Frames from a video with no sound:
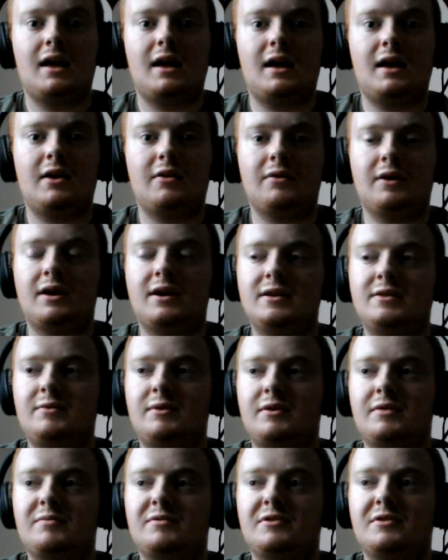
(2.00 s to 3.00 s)
Hello guys,
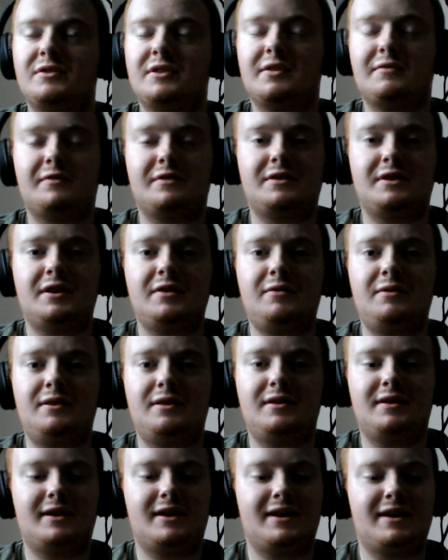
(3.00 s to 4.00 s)
welcome to another video.
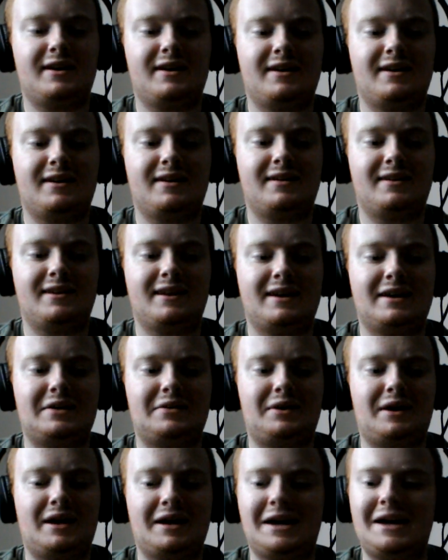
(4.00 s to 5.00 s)

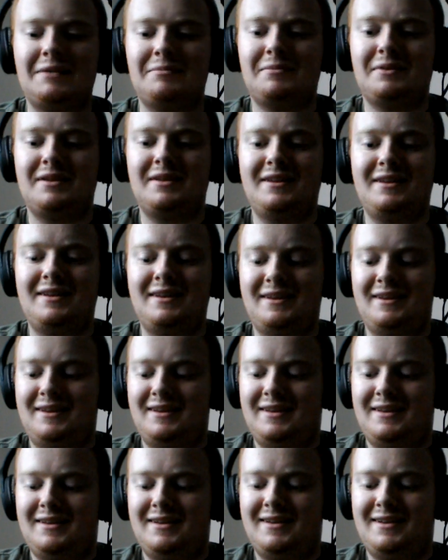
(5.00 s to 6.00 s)
Now I am
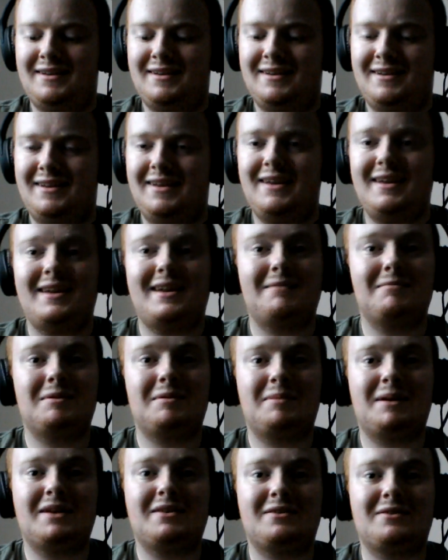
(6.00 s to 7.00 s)
in my
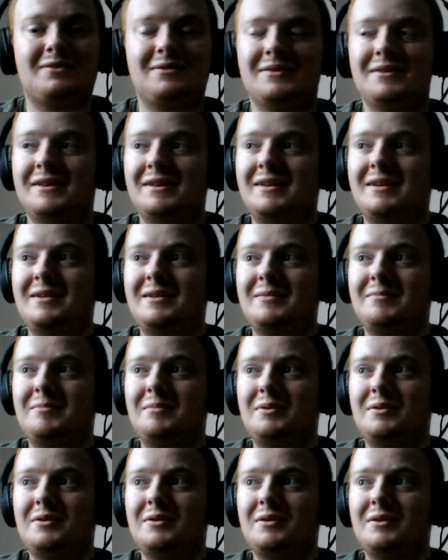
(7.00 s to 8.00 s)
bed currently,
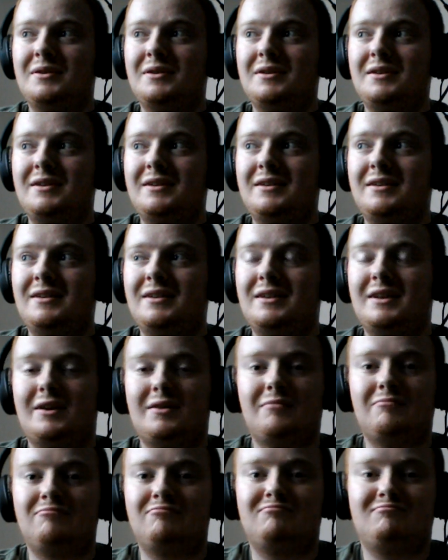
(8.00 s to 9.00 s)
but
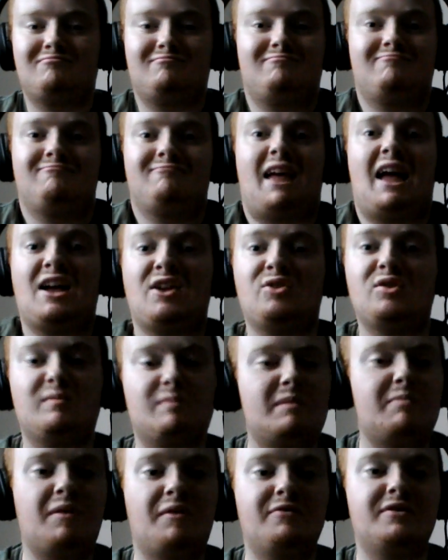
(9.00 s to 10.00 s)
I couldn't
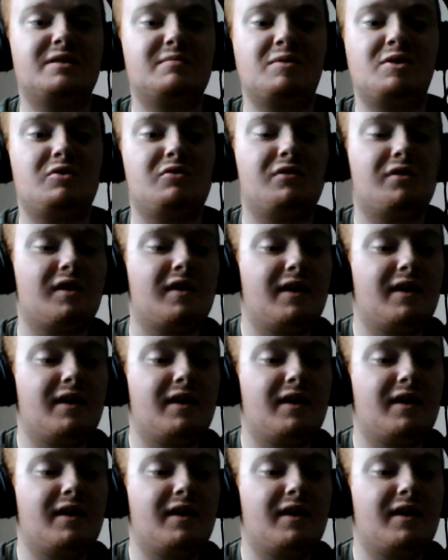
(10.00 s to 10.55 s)
be bothered to move.